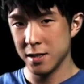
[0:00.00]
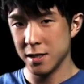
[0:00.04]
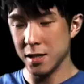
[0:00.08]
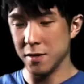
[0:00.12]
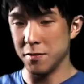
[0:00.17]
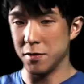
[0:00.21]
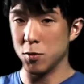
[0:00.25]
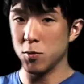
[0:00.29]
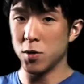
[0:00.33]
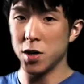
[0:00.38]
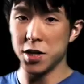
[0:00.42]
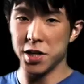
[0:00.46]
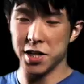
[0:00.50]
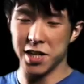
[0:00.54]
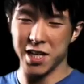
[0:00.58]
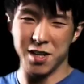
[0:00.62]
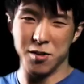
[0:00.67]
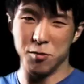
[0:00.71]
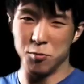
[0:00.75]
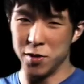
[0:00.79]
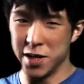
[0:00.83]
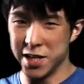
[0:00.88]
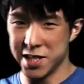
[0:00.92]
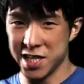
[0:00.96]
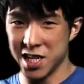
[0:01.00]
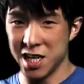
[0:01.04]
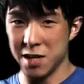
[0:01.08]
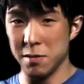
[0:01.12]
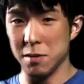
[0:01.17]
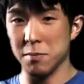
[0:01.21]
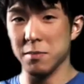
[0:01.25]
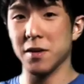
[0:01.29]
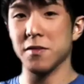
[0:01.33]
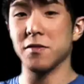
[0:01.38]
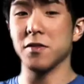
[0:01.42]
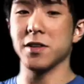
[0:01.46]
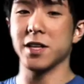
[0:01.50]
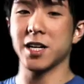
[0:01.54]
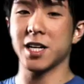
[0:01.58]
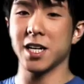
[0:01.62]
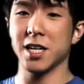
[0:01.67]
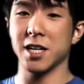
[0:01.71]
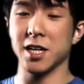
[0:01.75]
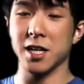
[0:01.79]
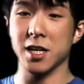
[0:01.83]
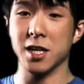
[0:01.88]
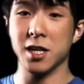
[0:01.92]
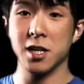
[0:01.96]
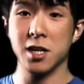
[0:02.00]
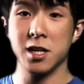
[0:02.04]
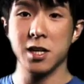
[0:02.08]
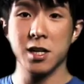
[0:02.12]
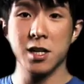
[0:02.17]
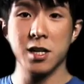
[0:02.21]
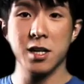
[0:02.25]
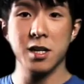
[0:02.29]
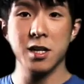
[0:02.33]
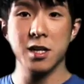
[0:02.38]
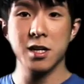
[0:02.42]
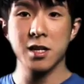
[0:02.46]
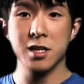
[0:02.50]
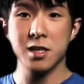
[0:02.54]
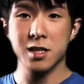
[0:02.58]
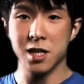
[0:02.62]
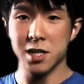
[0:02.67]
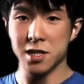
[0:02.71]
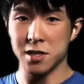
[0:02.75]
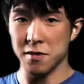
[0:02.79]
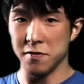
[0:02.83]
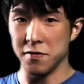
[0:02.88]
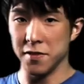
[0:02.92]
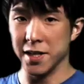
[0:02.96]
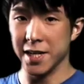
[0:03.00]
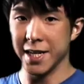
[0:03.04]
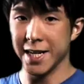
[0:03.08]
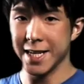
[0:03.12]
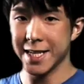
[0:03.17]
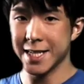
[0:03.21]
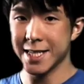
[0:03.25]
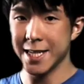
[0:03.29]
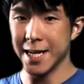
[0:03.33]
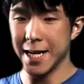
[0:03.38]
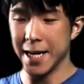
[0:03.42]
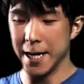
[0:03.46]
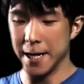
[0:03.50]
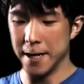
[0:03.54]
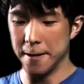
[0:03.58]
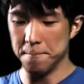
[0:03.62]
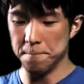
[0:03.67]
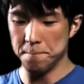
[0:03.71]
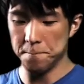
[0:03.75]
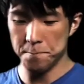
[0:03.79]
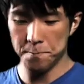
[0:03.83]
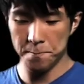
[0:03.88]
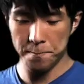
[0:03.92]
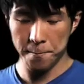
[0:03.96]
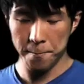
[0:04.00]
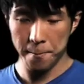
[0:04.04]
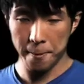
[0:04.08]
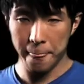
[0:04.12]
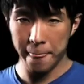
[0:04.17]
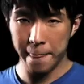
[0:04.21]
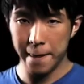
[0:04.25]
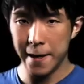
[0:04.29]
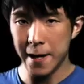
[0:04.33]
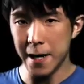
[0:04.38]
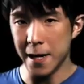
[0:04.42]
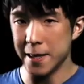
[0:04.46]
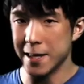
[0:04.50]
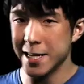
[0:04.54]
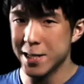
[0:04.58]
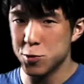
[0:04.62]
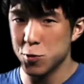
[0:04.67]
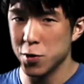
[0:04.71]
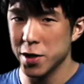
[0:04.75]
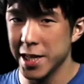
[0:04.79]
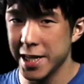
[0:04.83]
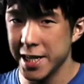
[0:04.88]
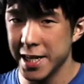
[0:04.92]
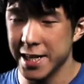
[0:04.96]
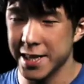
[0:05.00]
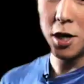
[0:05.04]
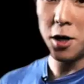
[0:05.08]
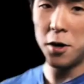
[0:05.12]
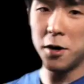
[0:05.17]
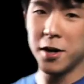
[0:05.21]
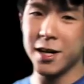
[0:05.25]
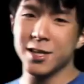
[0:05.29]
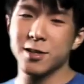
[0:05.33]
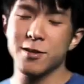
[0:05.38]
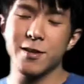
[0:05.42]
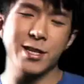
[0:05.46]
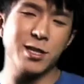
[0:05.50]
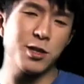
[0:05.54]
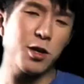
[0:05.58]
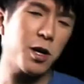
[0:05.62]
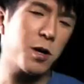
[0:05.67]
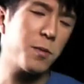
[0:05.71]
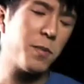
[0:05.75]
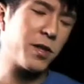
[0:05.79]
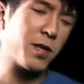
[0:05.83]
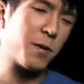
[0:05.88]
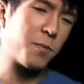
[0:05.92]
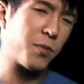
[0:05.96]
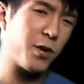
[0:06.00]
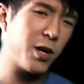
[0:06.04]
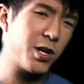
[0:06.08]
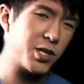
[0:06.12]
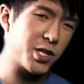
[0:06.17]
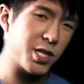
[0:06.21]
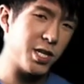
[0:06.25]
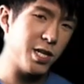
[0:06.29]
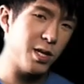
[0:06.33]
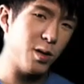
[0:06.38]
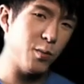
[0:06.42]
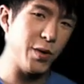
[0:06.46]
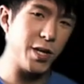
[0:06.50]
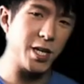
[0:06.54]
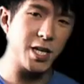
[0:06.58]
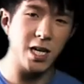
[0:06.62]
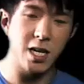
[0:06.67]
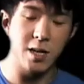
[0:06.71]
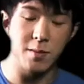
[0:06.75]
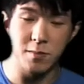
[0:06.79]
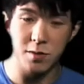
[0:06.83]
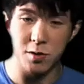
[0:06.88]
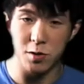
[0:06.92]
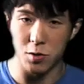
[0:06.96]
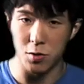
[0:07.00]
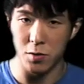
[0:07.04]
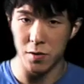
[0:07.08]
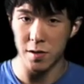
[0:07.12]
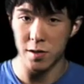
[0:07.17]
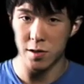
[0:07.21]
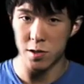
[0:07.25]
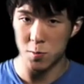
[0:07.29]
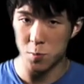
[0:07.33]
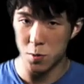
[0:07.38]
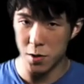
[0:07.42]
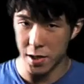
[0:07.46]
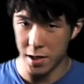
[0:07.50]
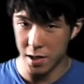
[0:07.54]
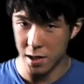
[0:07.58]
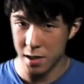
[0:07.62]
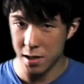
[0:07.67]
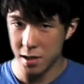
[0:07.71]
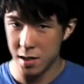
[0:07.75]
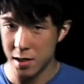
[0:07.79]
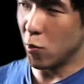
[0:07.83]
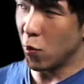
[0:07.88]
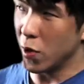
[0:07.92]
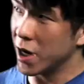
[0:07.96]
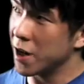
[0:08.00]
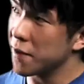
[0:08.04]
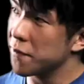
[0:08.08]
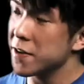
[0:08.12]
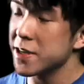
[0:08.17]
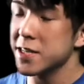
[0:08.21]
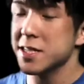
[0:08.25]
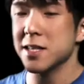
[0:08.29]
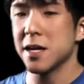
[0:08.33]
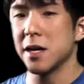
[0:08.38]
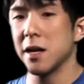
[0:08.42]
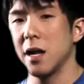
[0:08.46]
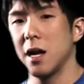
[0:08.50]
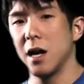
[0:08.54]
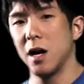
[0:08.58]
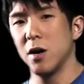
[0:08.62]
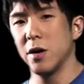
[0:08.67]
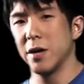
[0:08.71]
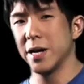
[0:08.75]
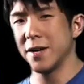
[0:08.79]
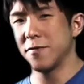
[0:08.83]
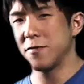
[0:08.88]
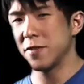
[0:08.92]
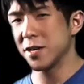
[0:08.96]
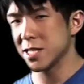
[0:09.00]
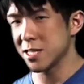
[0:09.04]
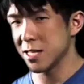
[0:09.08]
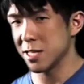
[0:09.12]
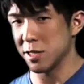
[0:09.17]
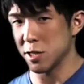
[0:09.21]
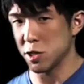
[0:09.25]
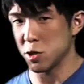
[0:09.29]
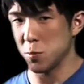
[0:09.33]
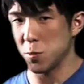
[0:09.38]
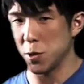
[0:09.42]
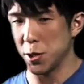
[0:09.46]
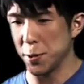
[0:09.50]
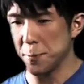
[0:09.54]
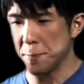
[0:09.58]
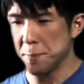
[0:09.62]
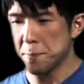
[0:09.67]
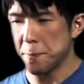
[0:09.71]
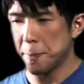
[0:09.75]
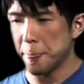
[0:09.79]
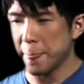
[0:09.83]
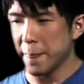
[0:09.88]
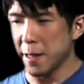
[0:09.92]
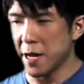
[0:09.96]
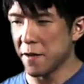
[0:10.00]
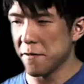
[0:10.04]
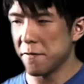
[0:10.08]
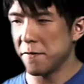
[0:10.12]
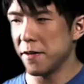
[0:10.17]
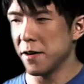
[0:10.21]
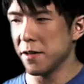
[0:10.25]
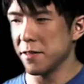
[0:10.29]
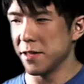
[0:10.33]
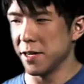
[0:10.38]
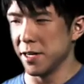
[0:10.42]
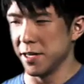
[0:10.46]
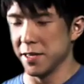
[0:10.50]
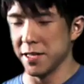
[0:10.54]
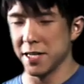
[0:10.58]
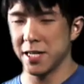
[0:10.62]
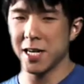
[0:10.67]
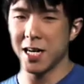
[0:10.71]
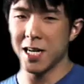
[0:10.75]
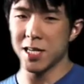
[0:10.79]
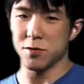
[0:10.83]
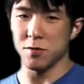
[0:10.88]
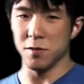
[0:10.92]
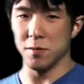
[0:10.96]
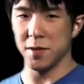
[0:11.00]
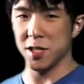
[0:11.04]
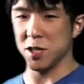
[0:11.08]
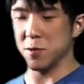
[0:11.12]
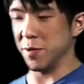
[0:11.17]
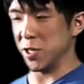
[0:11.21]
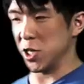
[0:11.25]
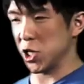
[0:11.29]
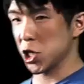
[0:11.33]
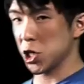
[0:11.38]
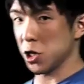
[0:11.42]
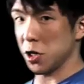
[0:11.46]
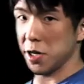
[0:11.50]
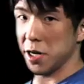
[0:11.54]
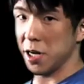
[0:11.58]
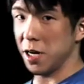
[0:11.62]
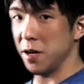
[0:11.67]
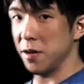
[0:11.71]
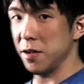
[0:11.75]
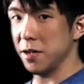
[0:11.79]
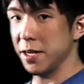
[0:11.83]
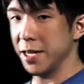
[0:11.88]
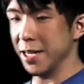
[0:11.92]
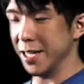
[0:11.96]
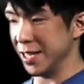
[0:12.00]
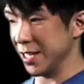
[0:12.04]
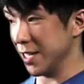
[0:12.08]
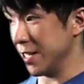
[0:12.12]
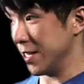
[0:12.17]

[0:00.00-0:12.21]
If you want, you can raise it up a bit for that kind of touch of finesse, and yeah, that's really it. Alright, so let's talk about the pressure when it comes to doing a spring. When I first started out and I first learned the spring, I felt that the cuts were meant to be shot out and